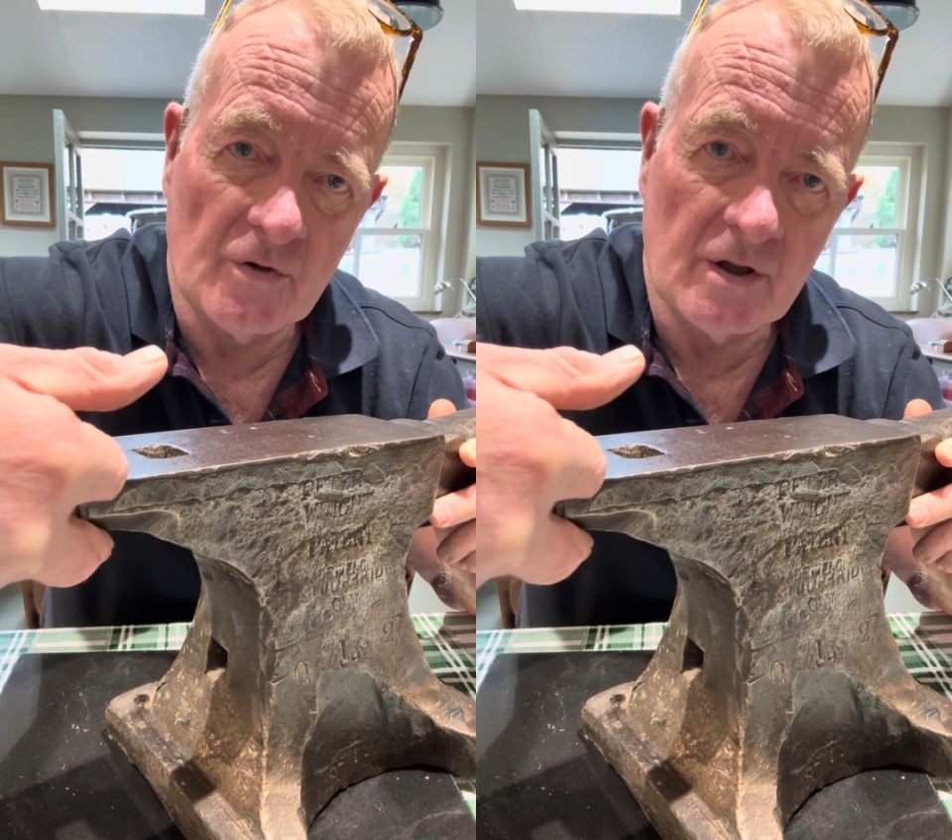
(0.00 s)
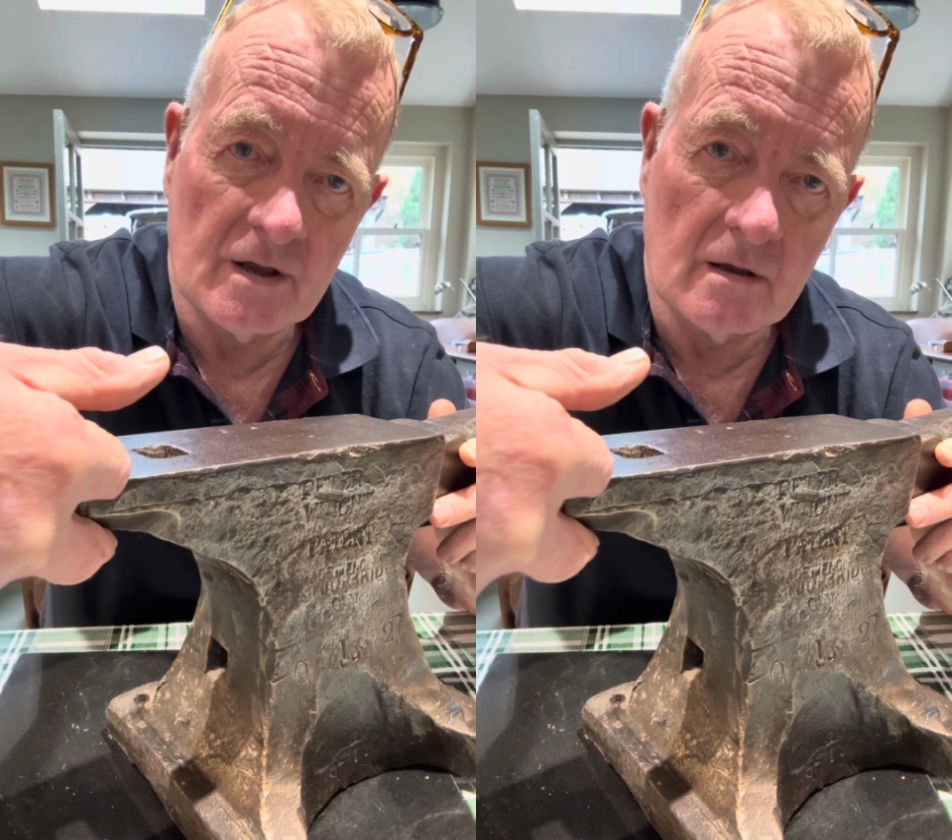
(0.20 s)

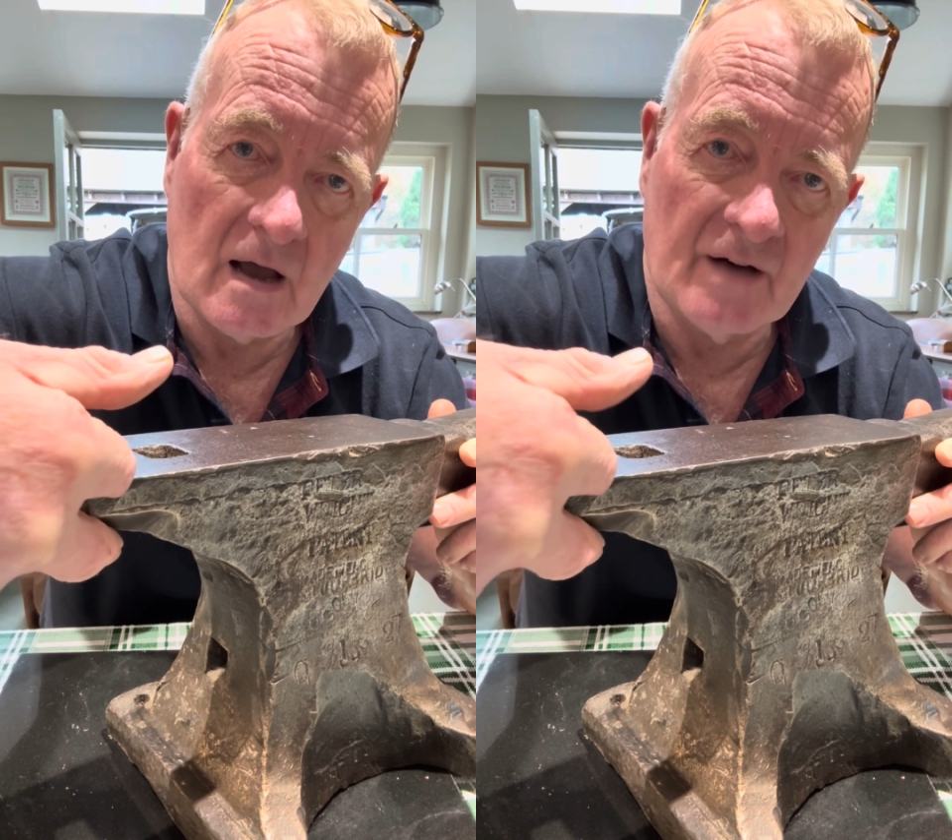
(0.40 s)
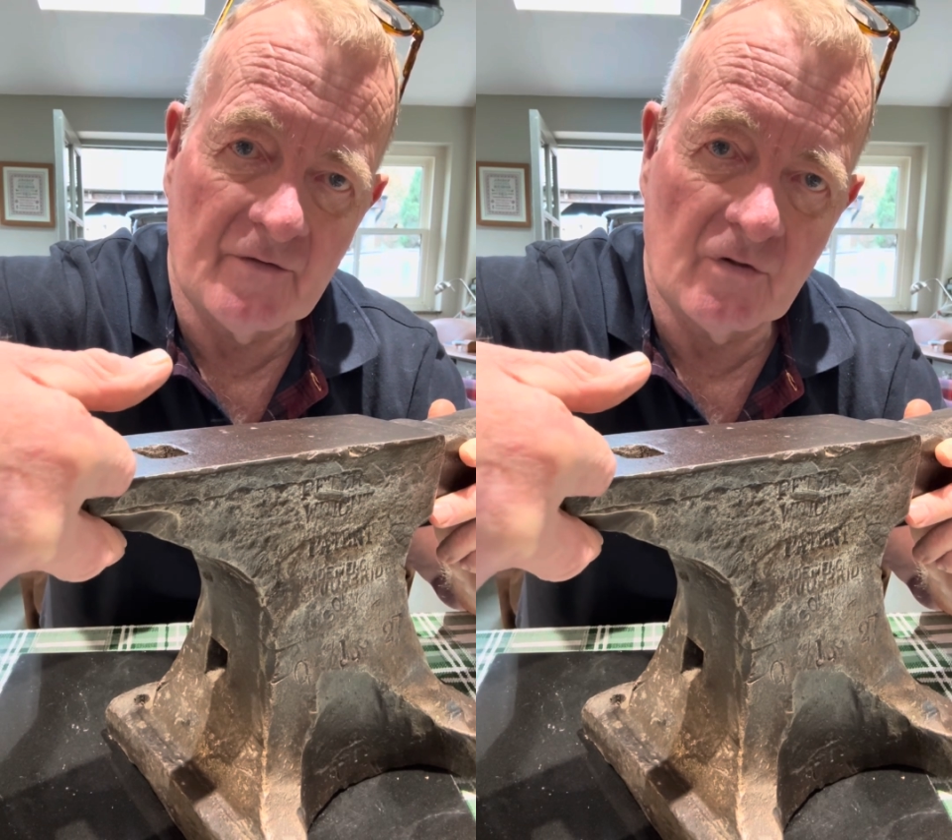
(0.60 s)
the
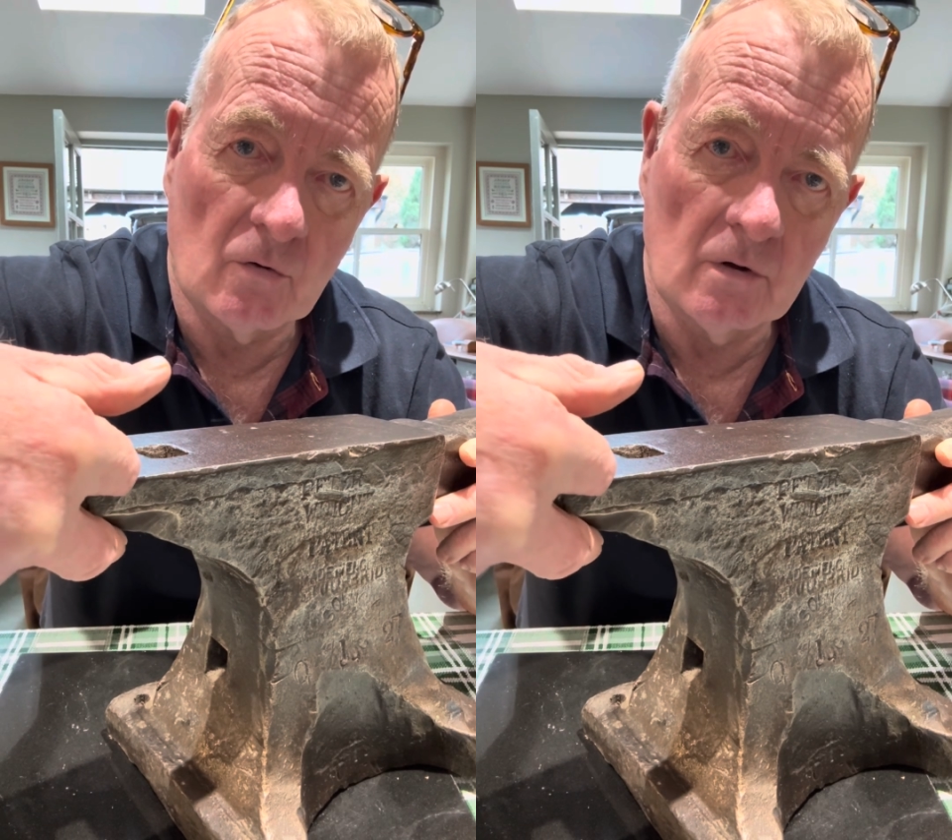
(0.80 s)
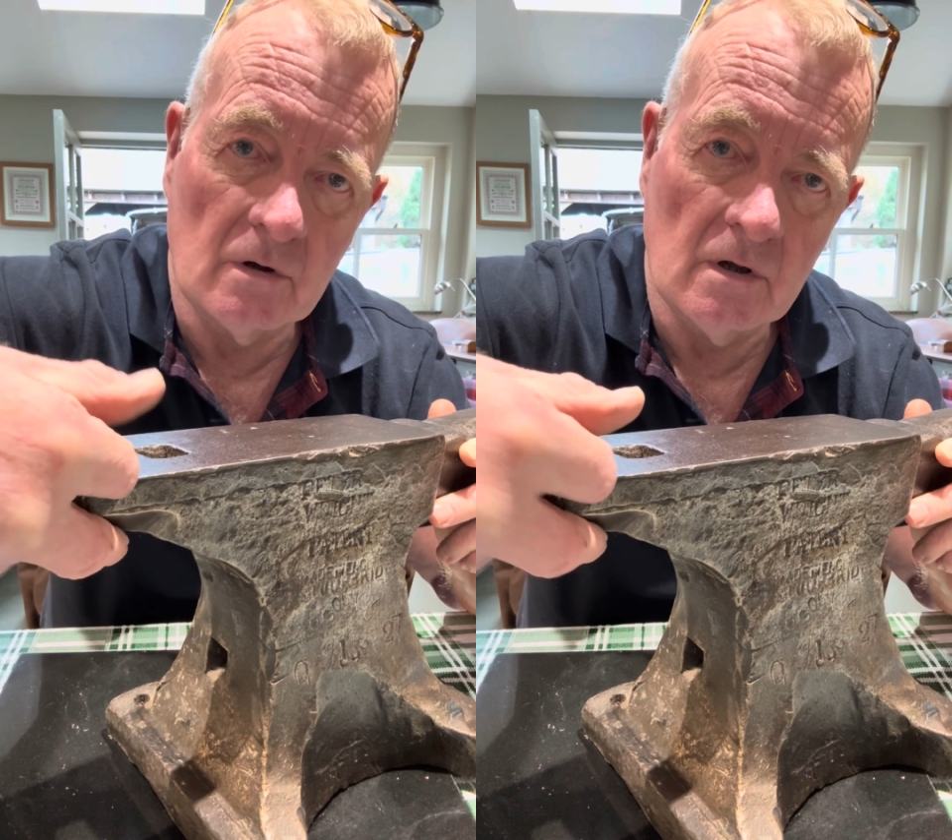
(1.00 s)
anvil